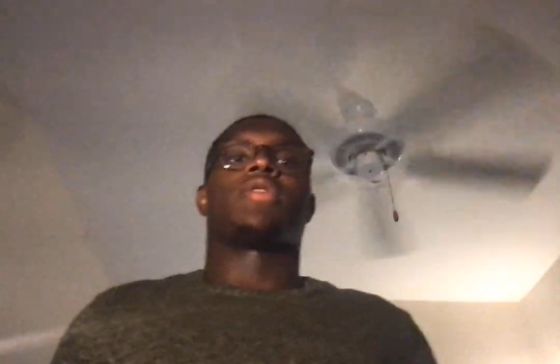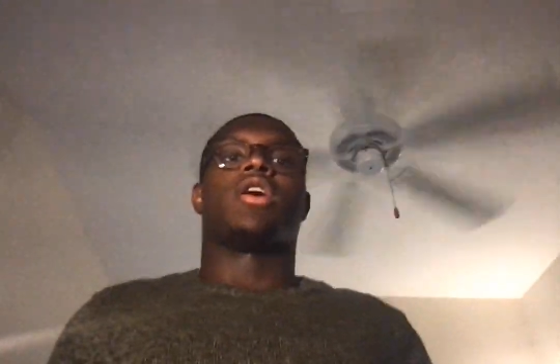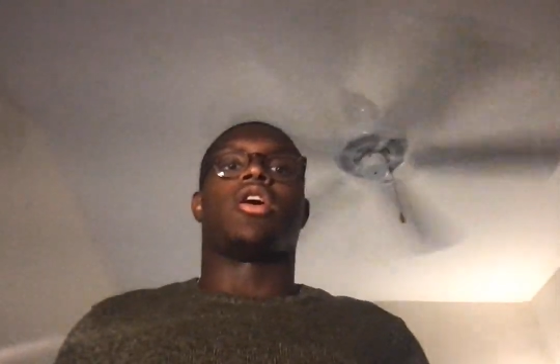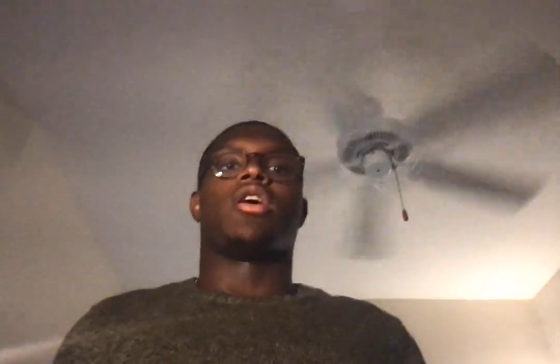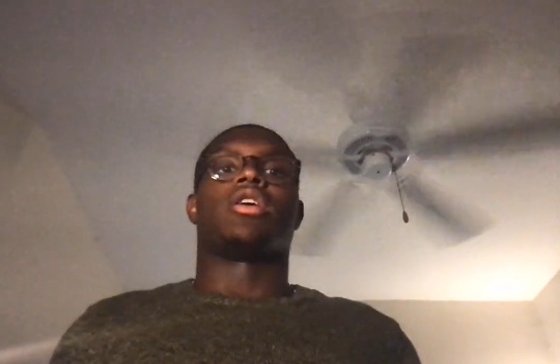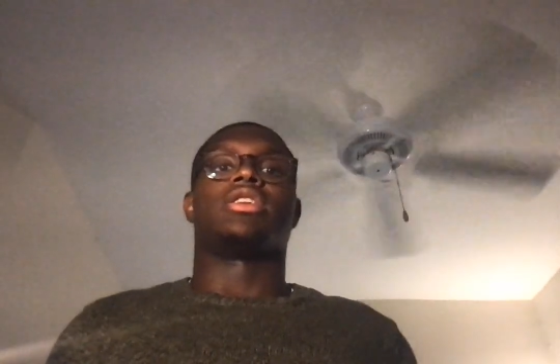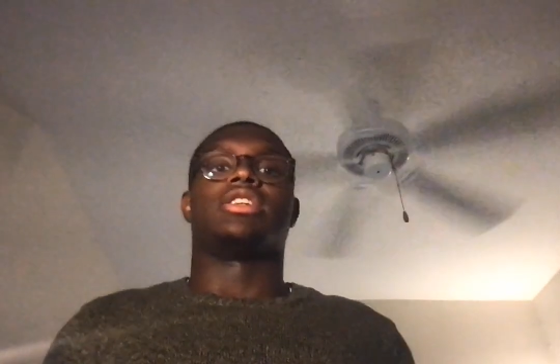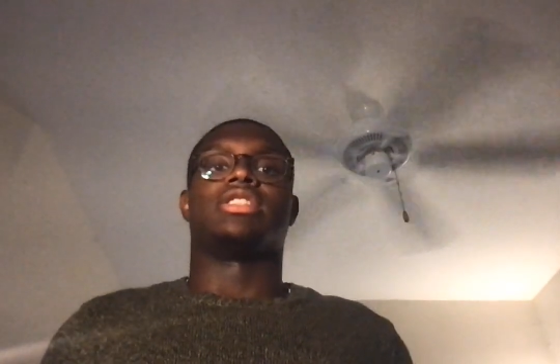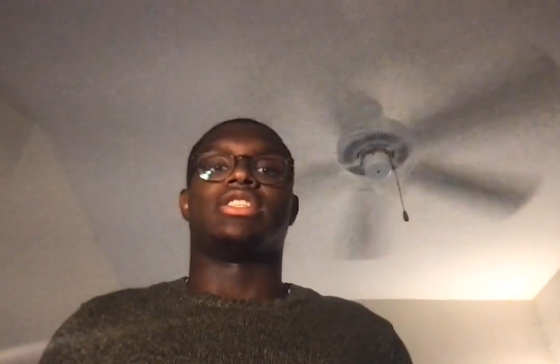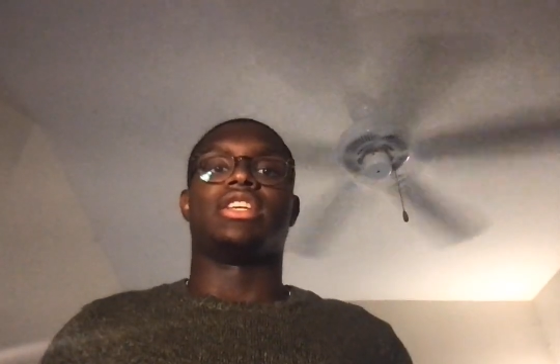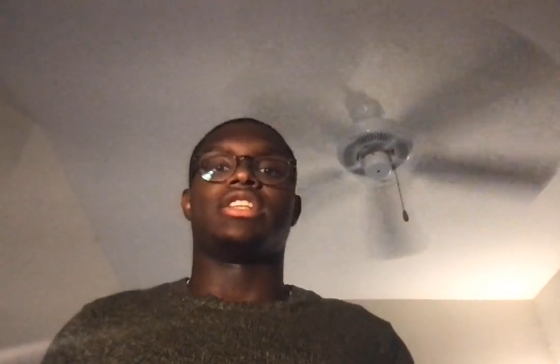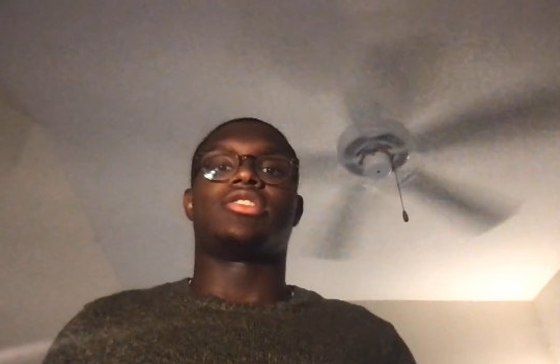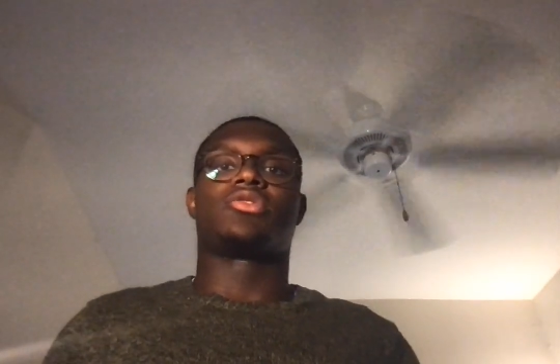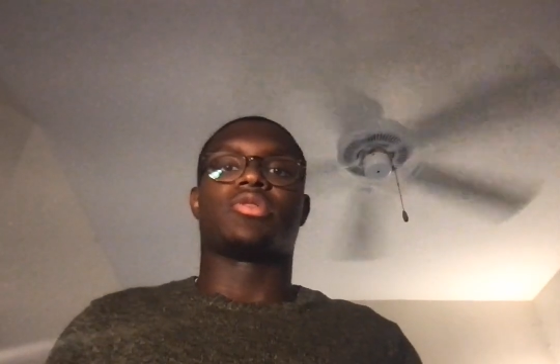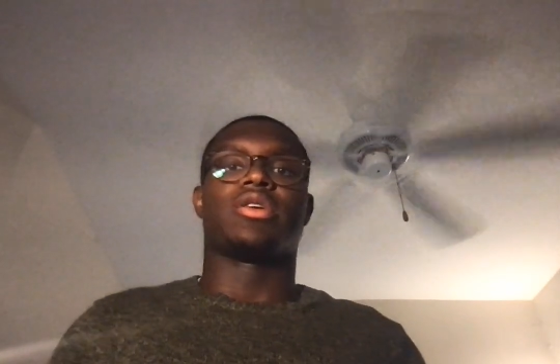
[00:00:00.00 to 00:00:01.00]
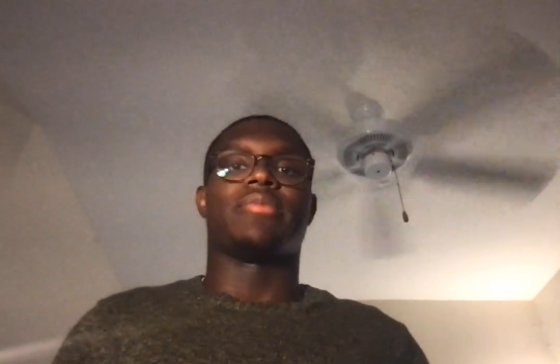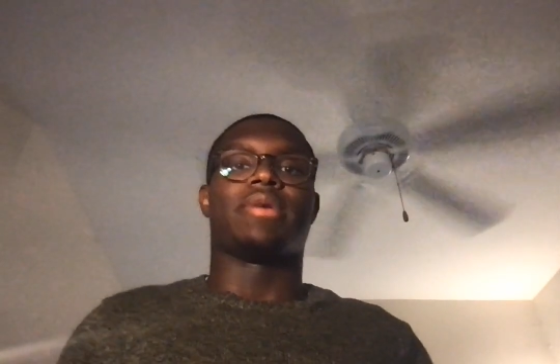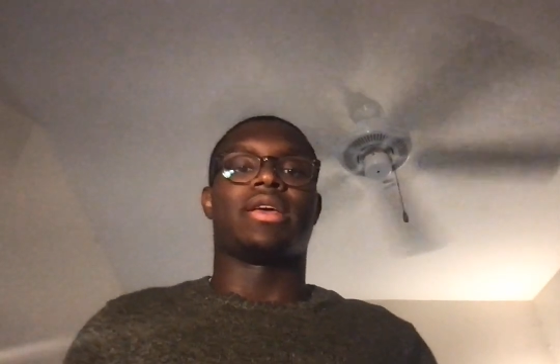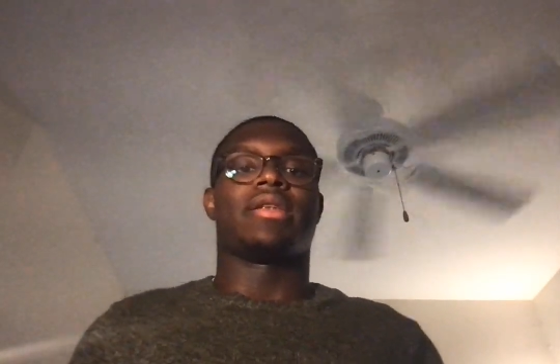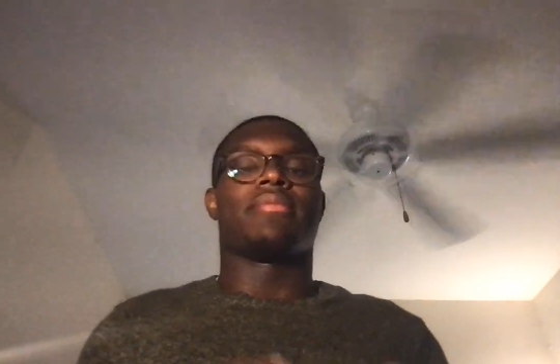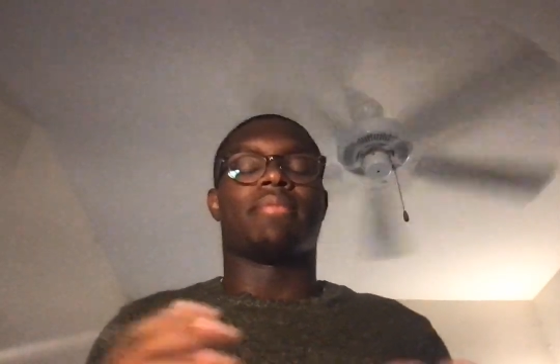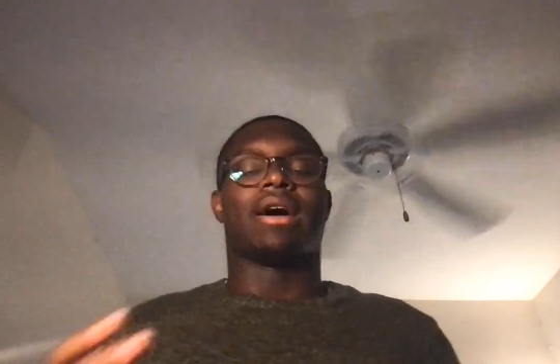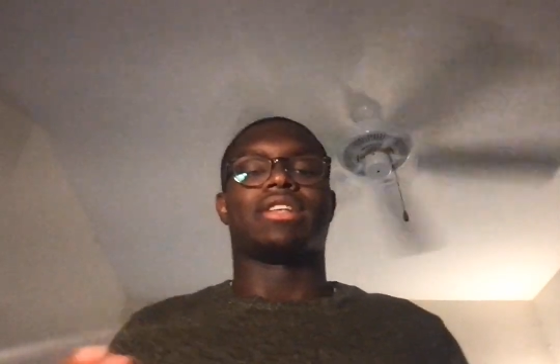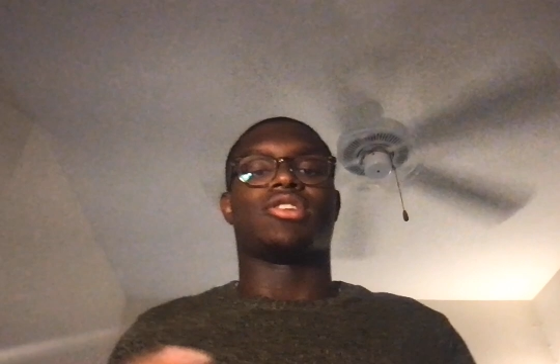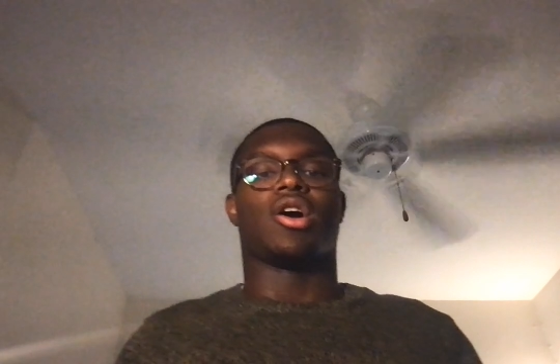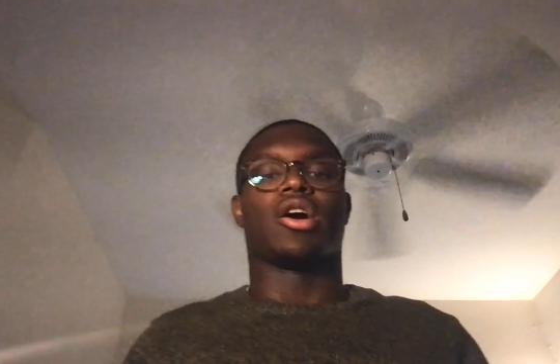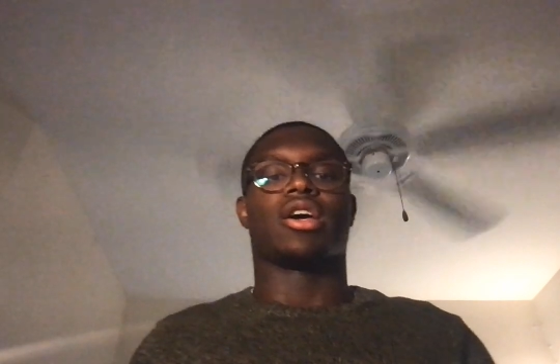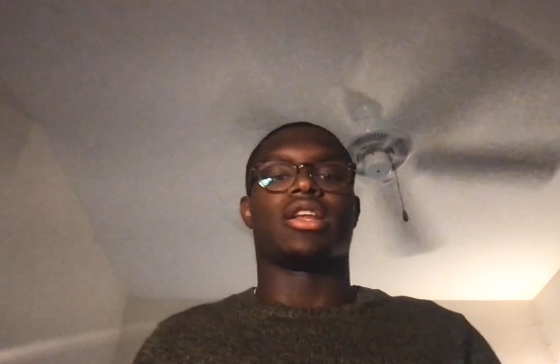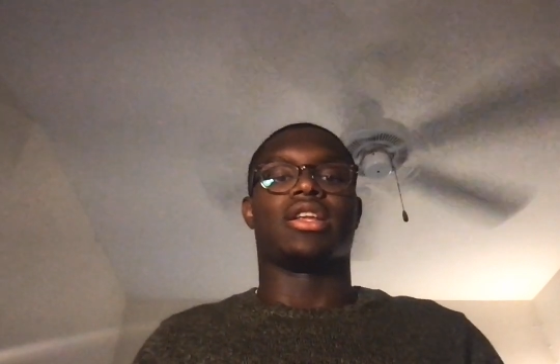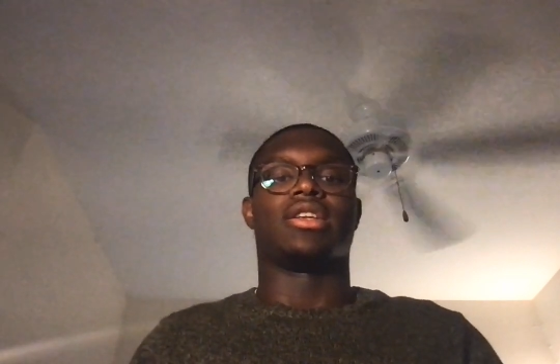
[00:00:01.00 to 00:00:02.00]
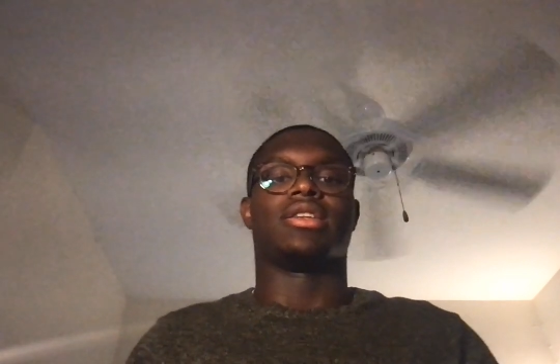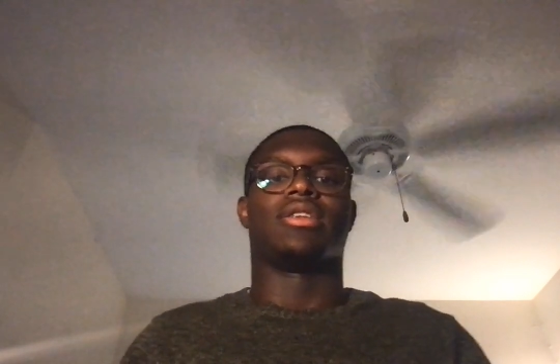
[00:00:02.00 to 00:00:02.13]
are disease treatment by targeting